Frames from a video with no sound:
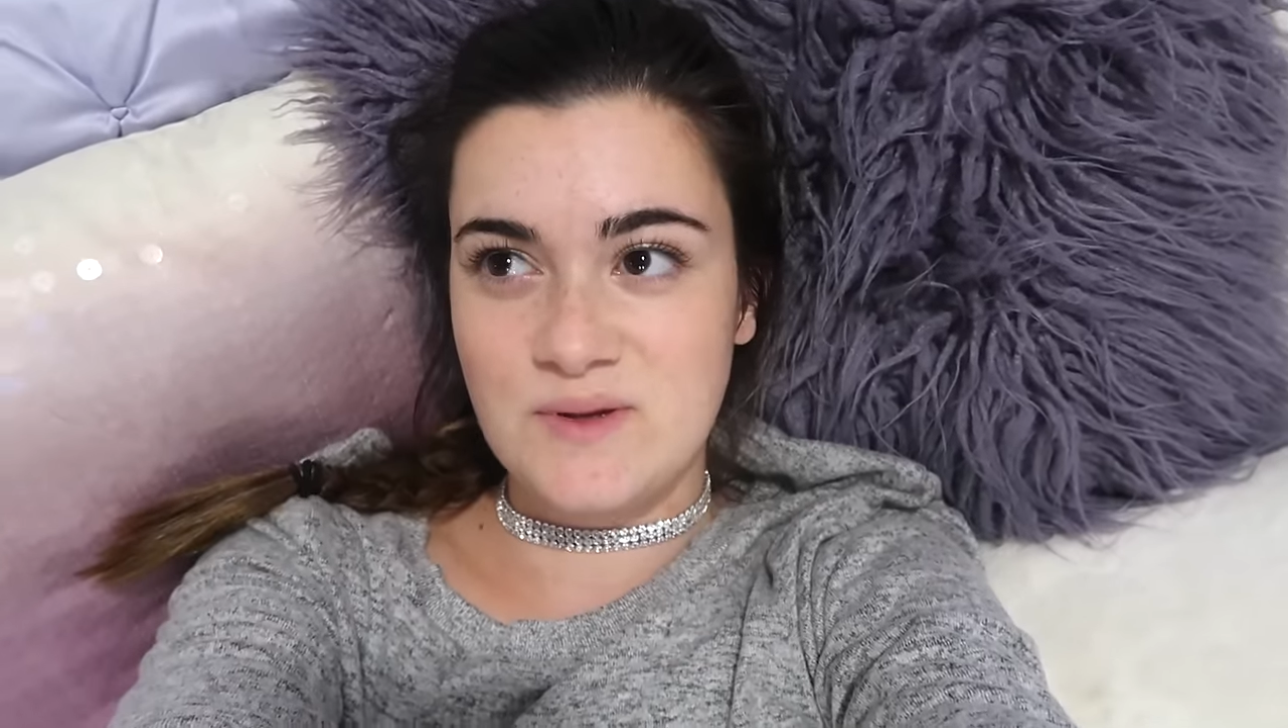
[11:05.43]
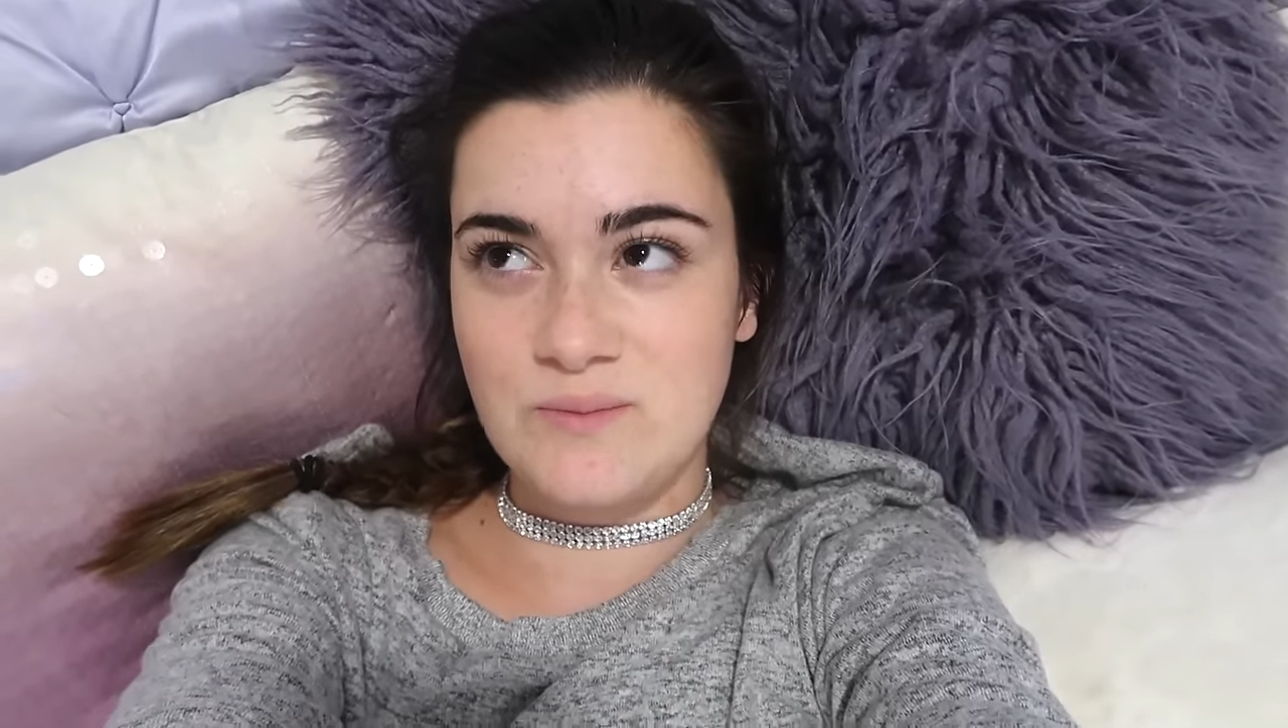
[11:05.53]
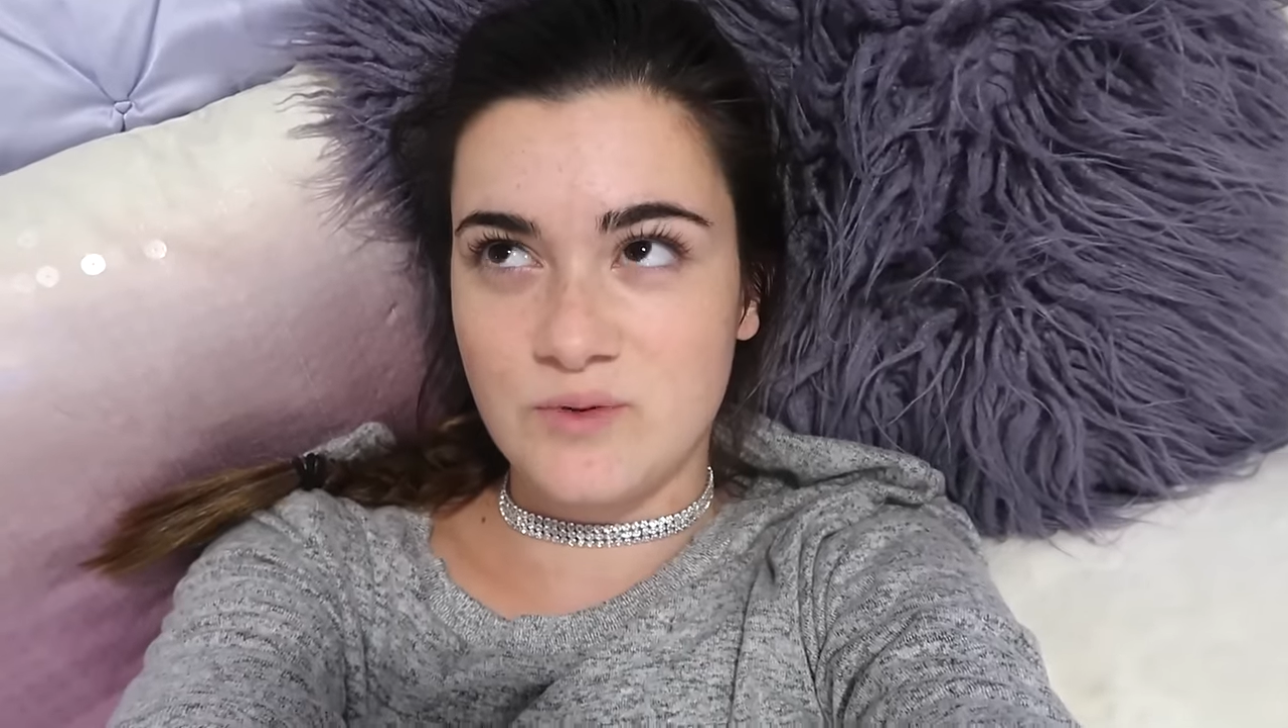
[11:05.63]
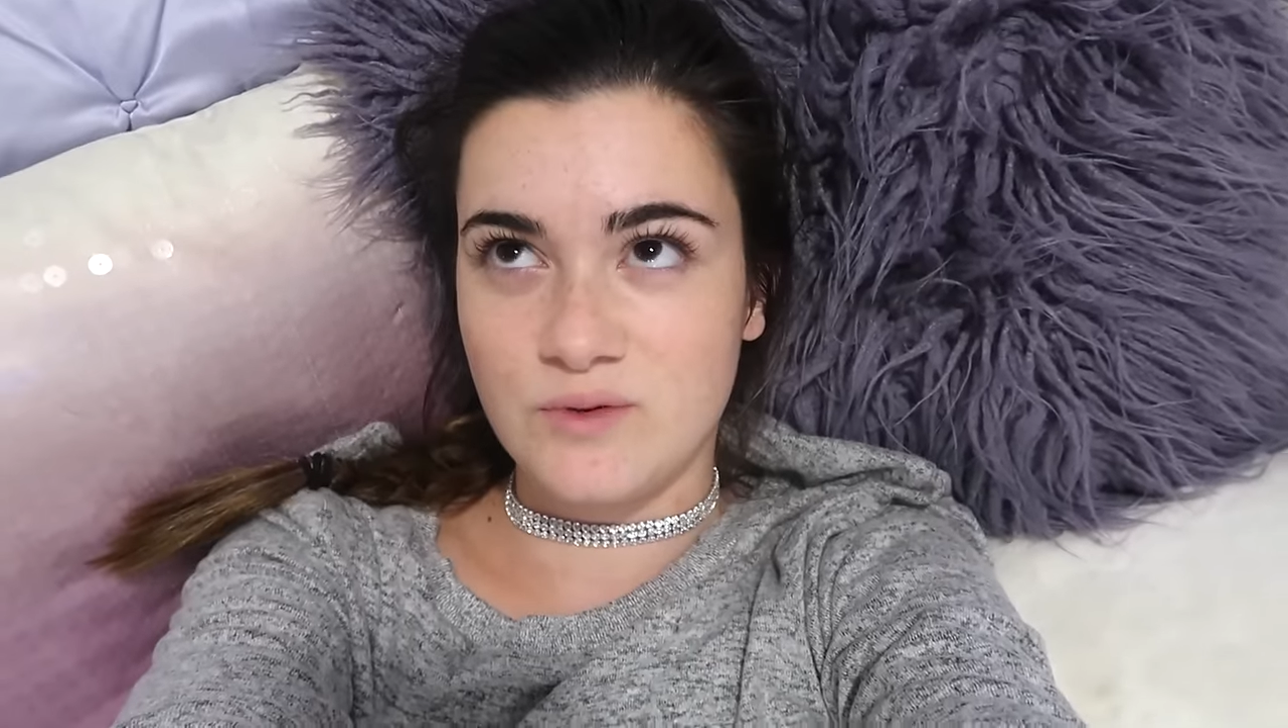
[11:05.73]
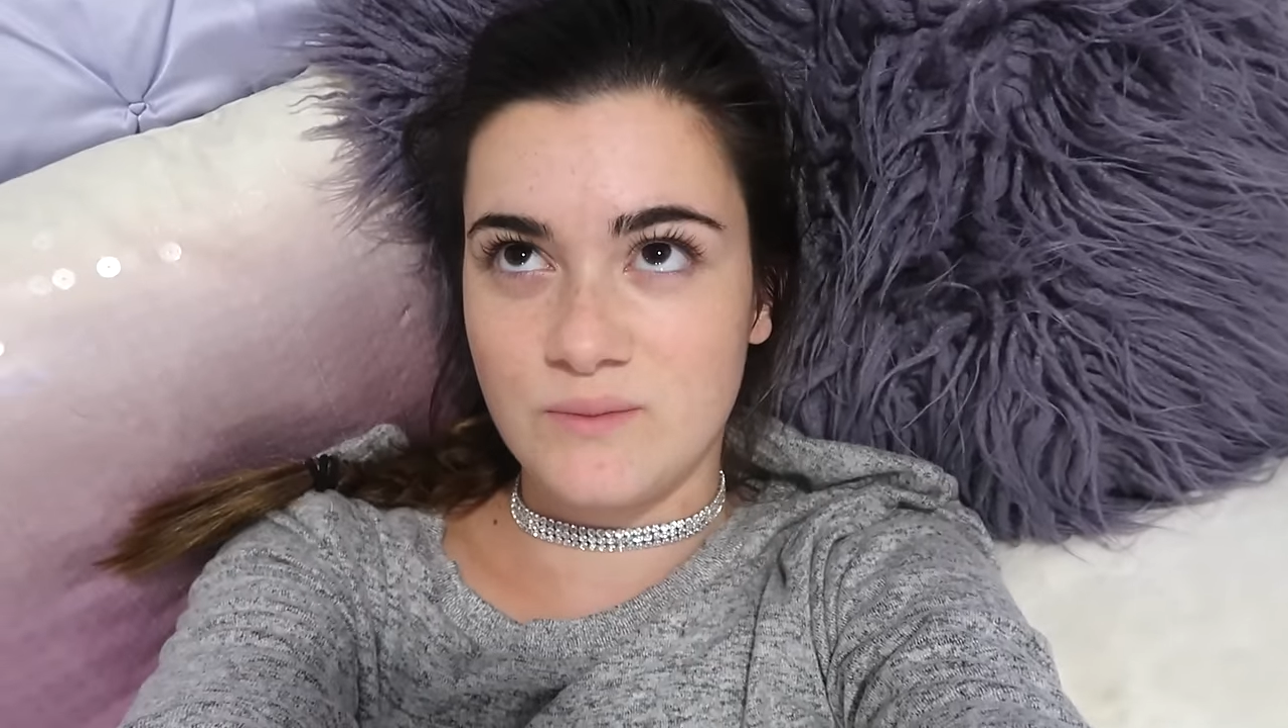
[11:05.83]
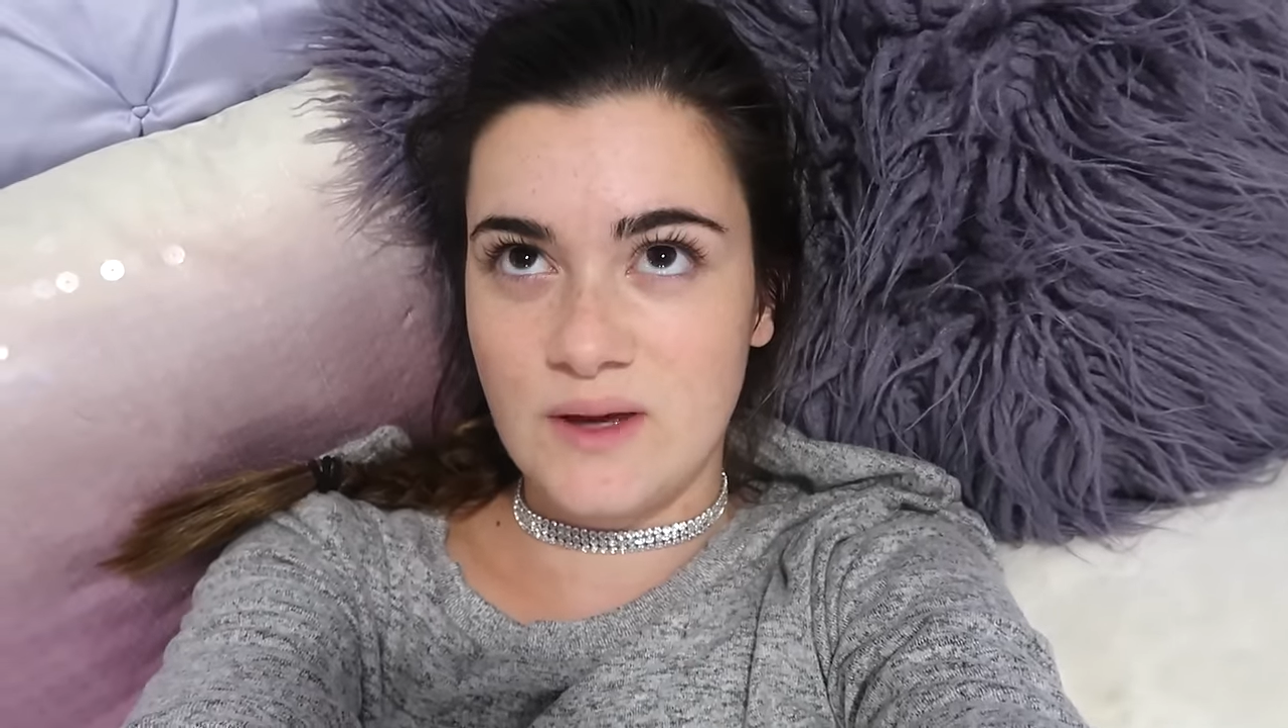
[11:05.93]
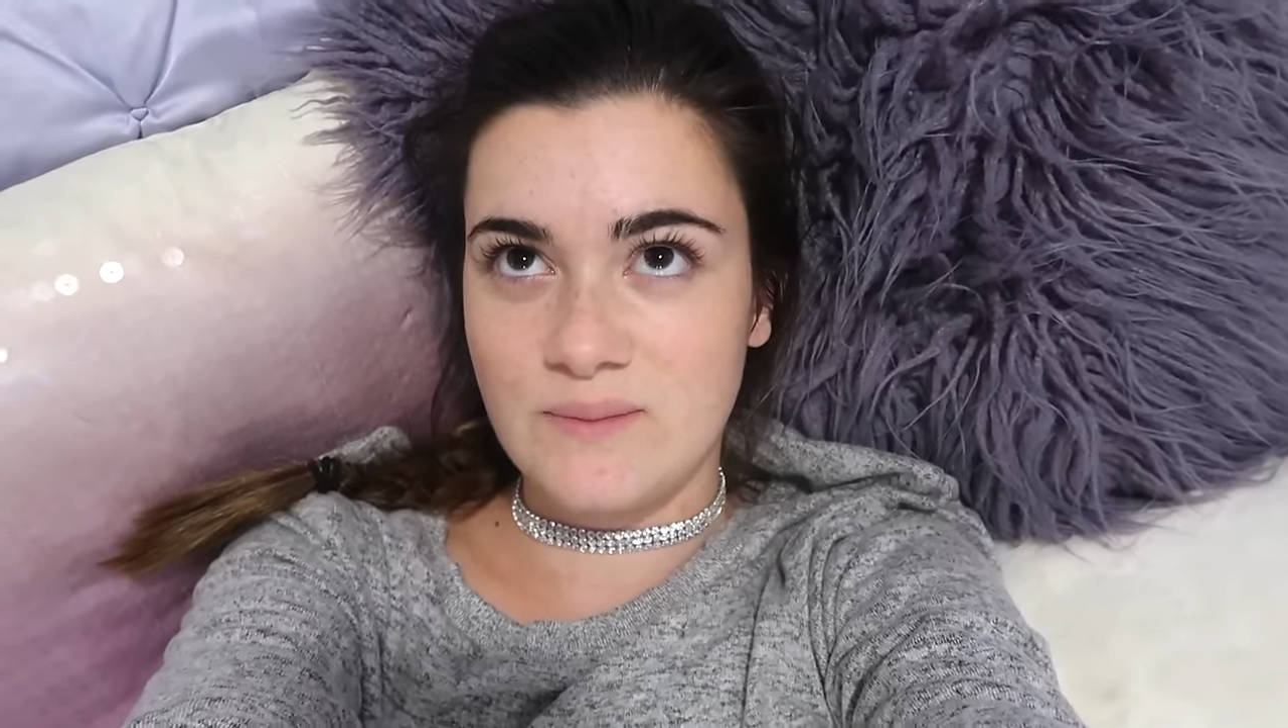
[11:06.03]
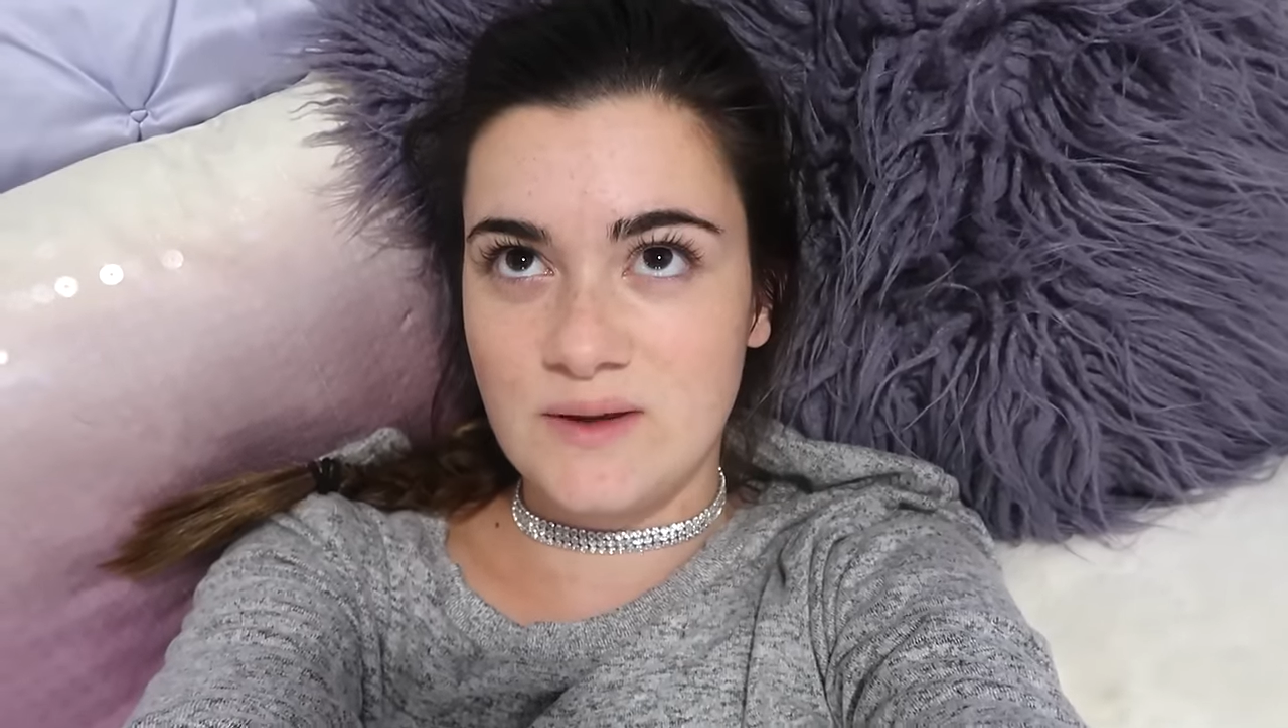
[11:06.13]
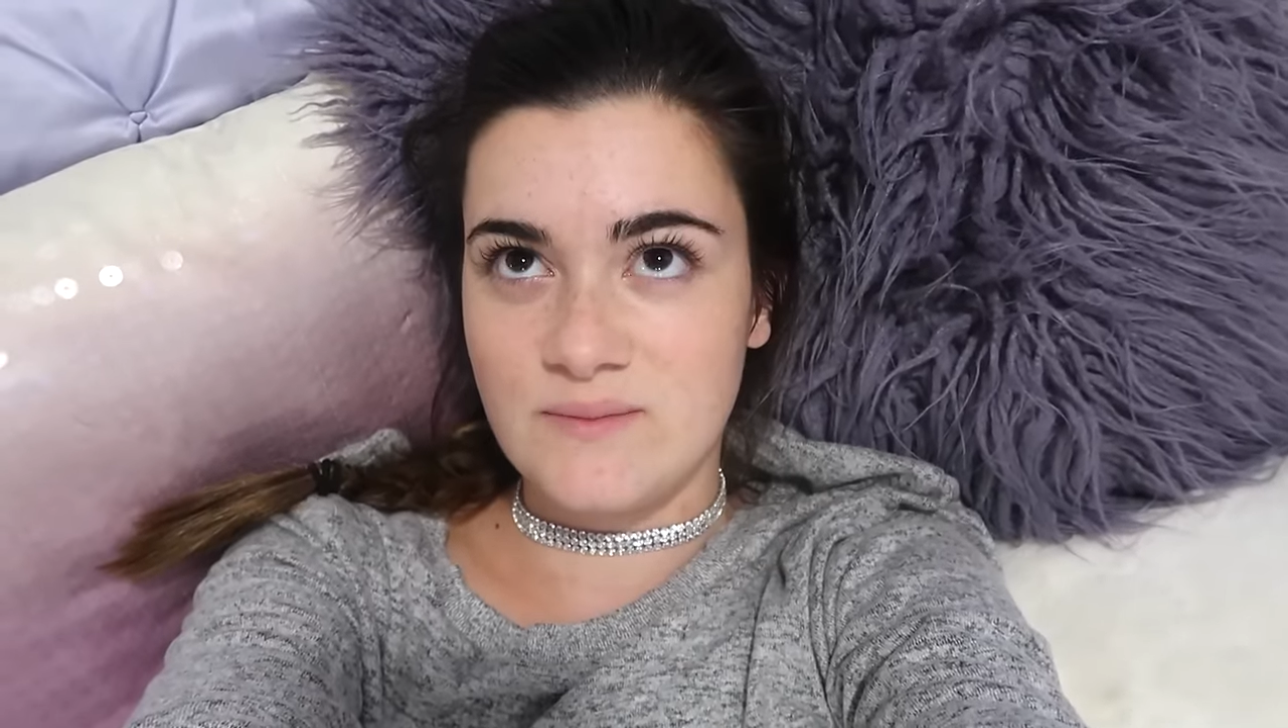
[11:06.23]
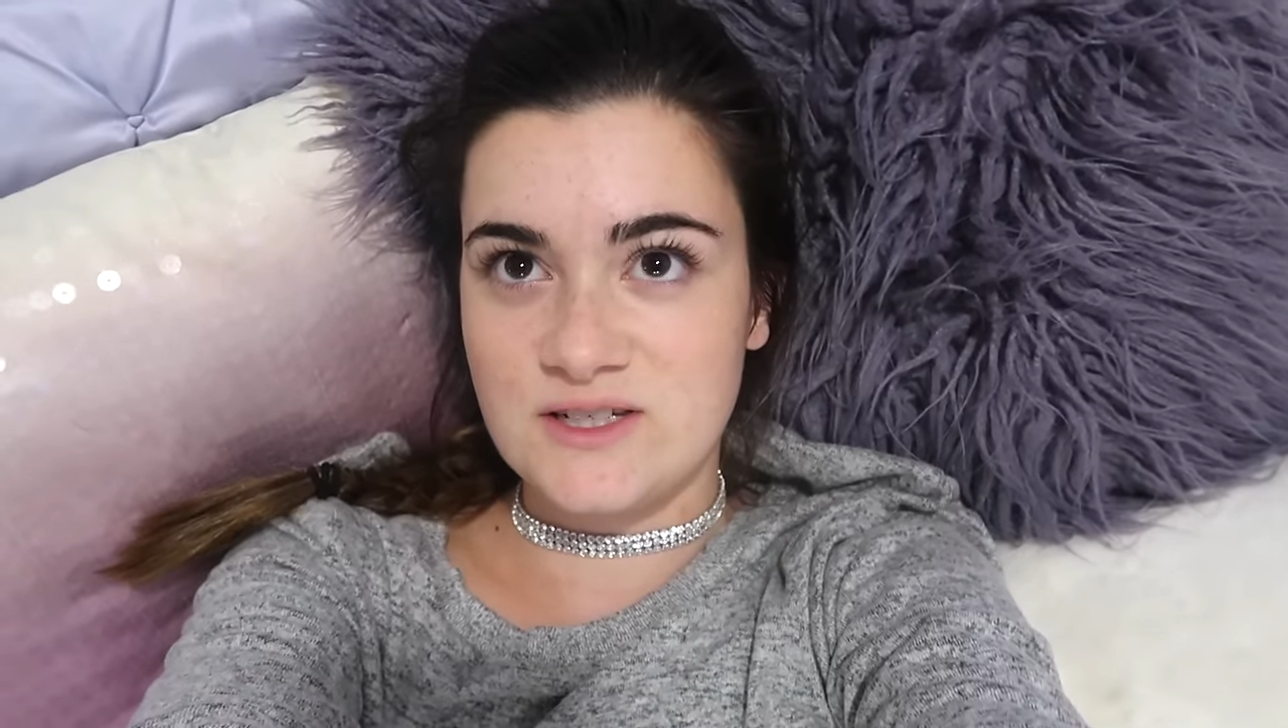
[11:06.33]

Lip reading: people maybe